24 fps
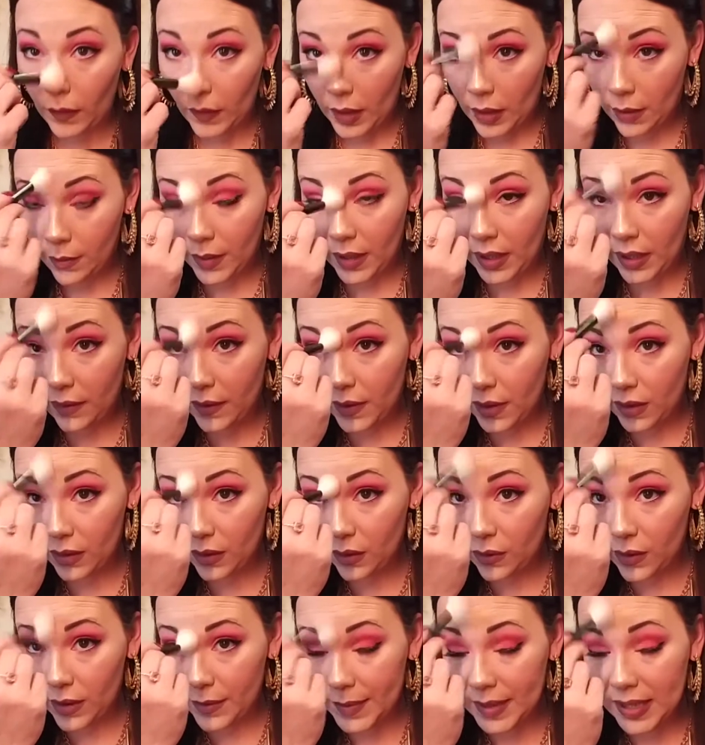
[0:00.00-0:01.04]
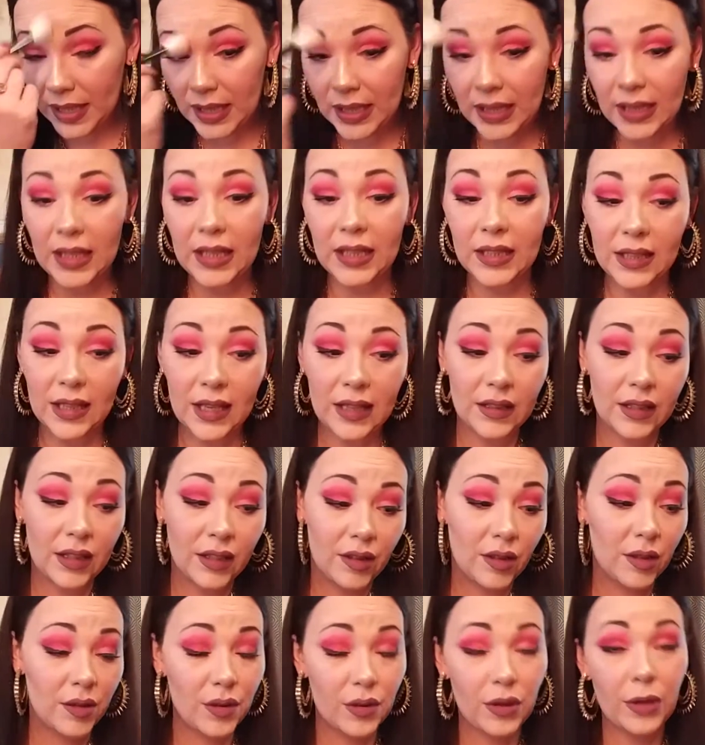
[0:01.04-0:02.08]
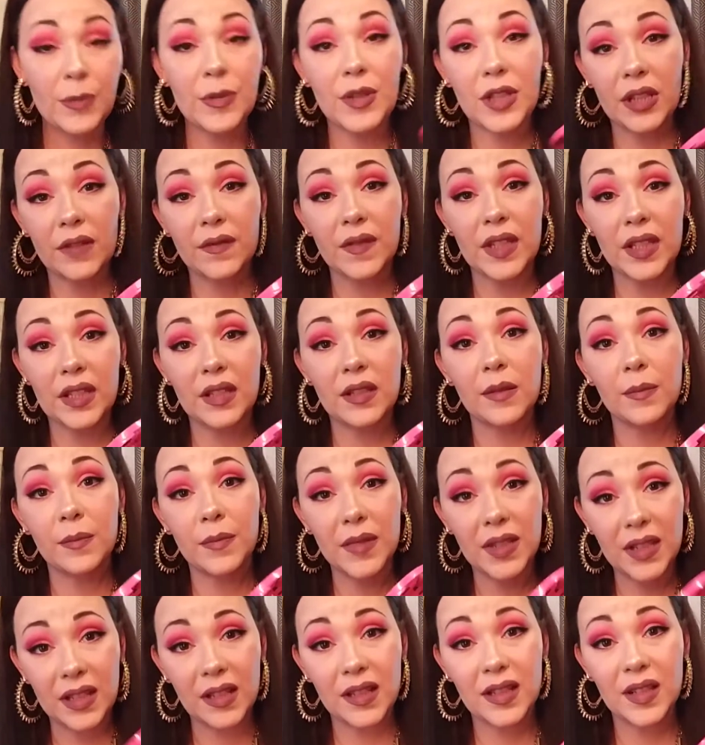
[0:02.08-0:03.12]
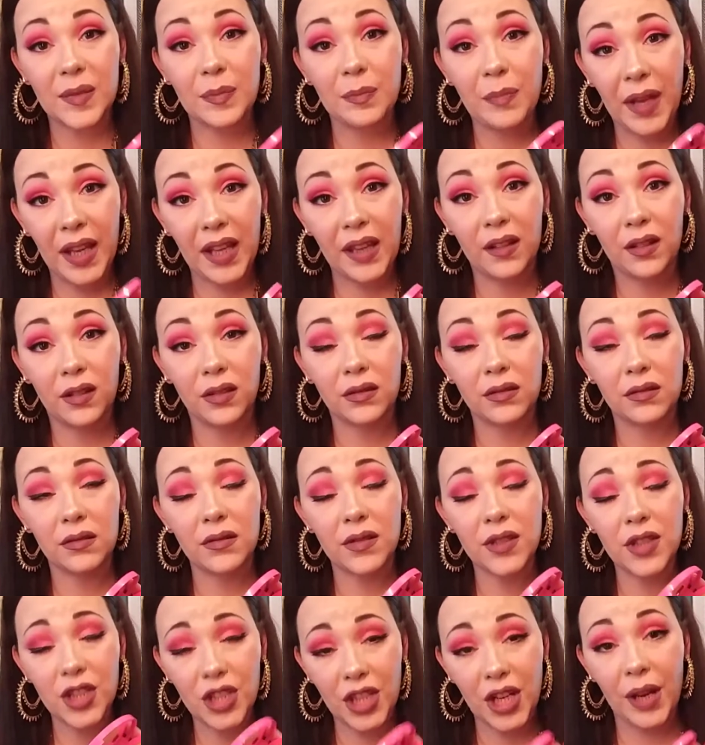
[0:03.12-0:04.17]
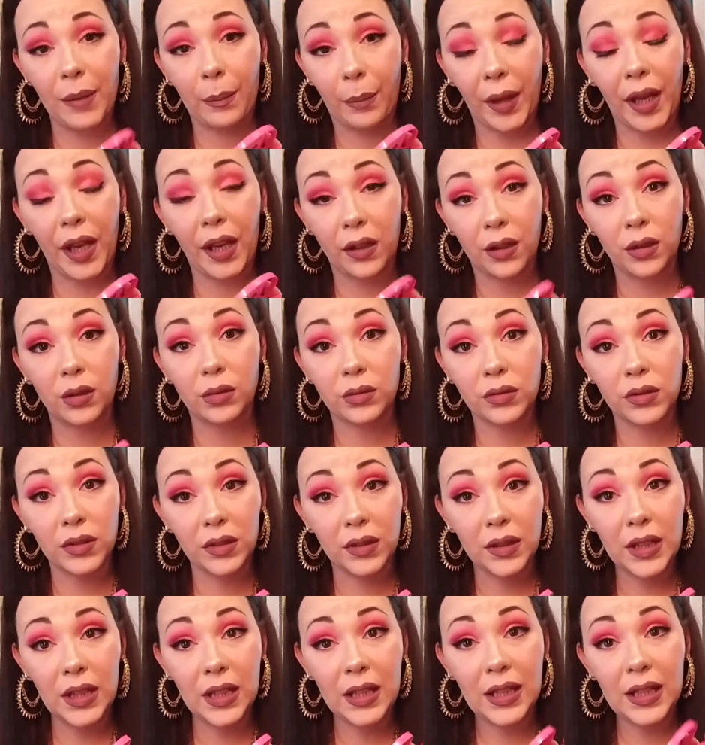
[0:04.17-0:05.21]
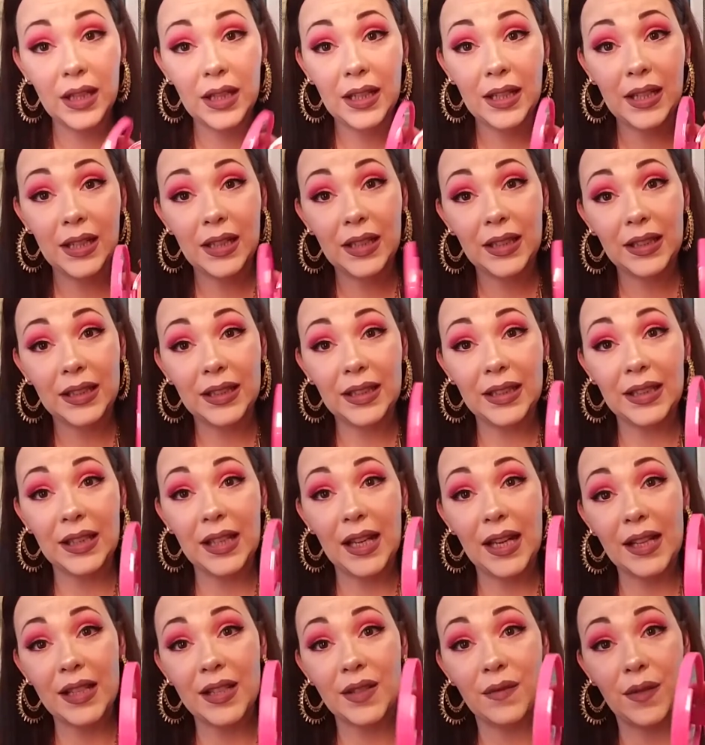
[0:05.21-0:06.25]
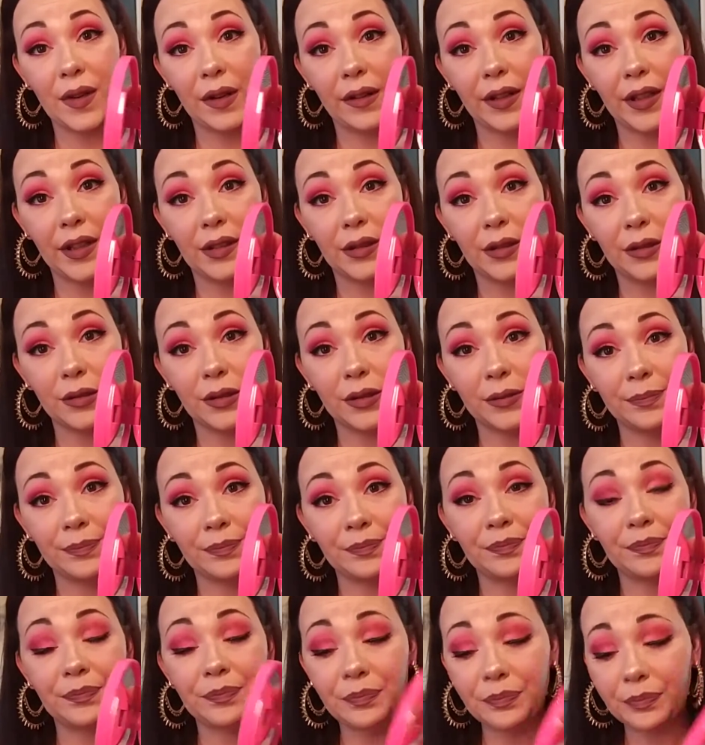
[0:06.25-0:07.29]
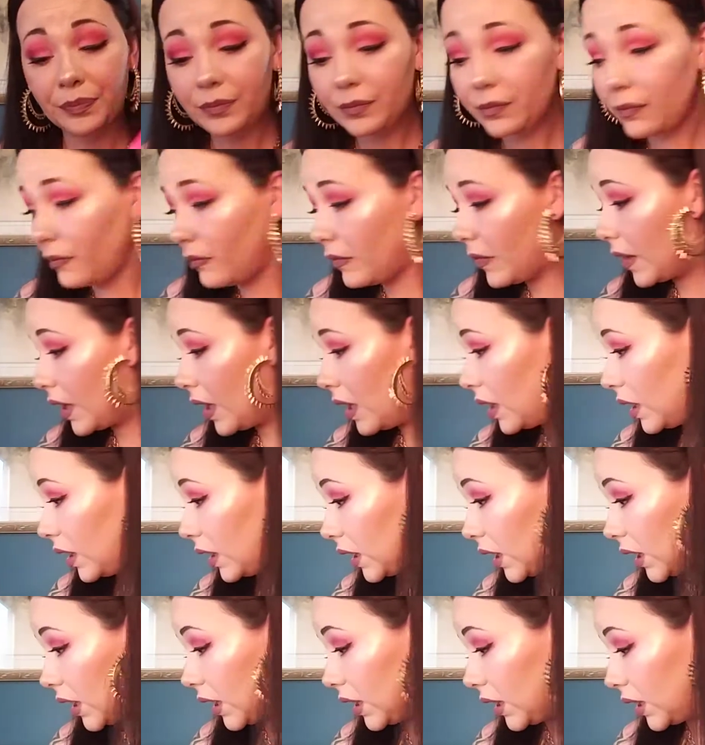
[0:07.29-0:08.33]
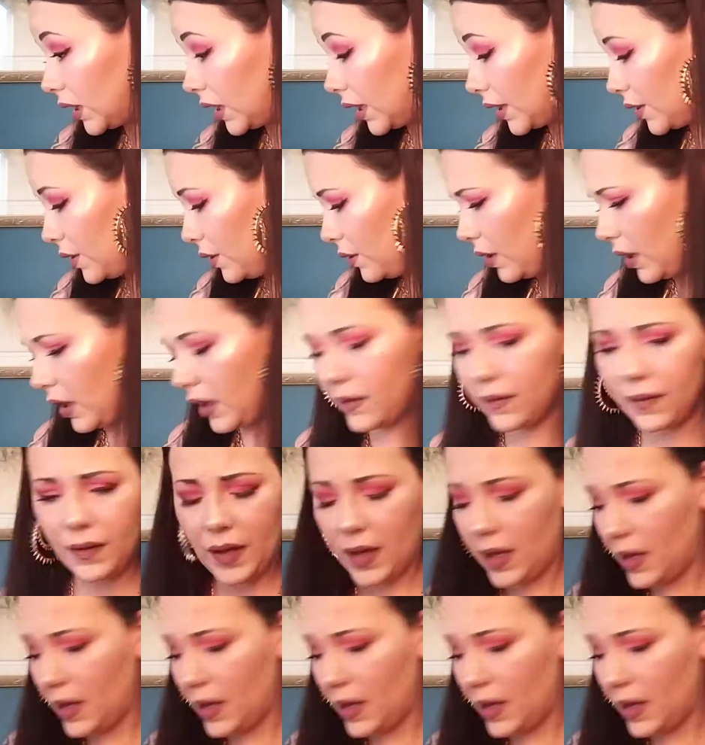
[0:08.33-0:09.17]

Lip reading: I mean, even on the website, the description of this says pale champagne gold, and that is very gold. I do have.